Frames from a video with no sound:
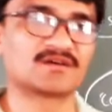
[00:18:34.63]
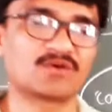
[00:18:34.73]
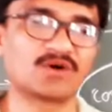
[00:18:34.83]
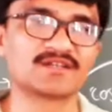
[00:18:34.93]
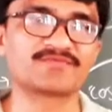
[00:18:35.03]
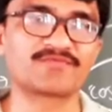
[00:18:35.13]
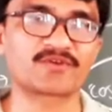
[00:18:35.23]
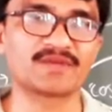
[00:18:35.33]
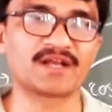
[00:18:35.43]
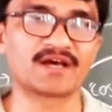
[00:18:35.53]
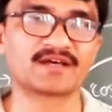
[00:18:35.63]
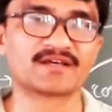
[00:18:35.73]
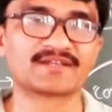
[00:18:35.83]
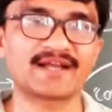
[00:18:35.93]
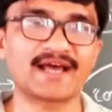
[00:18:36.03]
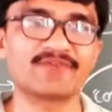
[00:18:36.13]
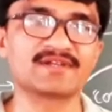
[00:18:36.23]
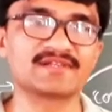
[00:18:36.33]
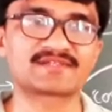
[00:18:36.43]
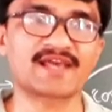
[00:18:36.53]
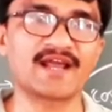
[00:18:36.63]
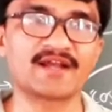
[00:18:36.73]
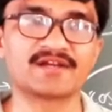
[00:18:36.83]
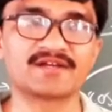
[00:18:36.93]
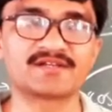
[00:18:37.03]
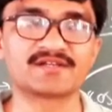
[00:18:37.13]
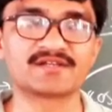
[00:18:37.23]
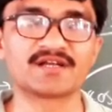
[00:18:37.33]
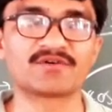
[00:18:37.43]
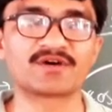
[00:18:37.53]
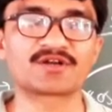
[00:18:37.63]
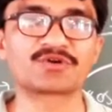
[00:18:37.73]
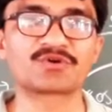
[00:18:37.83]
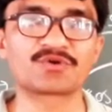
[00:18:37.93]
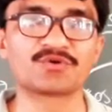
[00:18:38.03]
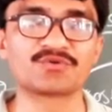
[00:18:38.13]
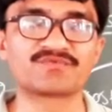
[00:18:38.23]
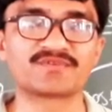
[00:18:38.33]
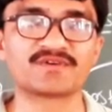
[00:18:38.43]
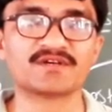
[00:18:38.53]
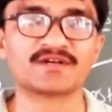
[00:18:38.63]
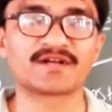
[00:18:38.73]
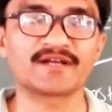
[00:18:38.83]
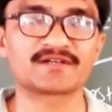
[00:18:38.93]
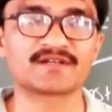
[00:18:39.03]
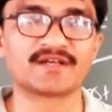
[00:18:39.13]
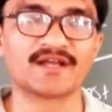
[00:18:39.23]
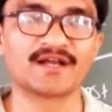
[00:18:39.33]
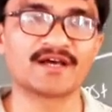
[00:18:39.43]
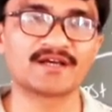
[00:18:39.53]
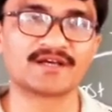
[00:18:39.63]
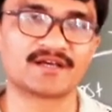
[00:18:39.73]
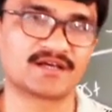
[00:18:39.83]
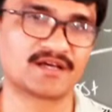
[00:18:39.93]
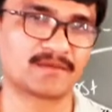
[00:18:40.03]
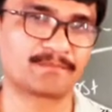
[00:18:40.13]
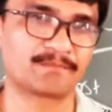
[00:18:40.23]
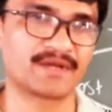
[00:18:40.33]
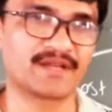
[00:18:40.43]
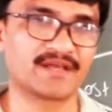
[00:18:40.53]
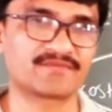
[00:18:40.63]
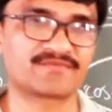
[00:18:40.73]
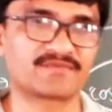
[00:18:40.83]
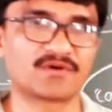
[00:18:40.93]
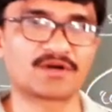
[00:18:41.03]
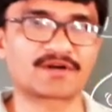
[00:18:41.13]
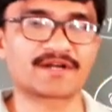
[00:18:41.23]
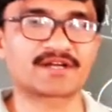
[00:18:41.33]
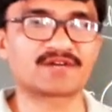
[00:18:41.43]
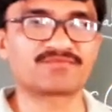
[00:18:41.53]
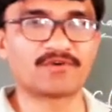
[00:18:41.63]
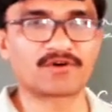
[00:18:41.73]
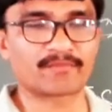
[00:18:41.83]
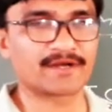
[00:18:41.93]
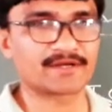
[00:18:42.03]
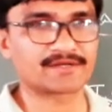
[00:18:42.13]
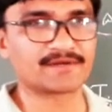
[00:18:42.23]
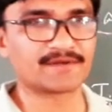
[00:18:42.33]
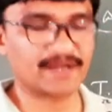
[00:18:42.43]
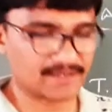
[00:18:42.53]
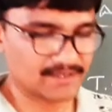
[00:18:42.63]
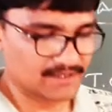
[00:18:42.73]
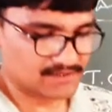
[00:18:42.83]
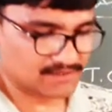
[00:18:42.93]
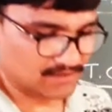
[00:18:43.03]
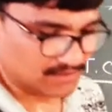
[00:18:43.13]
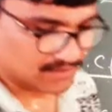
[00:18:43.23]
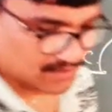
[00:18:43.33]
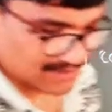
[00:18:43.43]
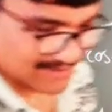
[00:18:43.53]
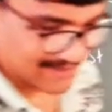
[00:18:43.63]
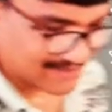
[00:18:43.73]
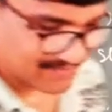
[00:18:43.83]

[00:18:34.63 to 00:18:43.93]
all the formula that I will send in our group, right, in a PDF or written format, right? So let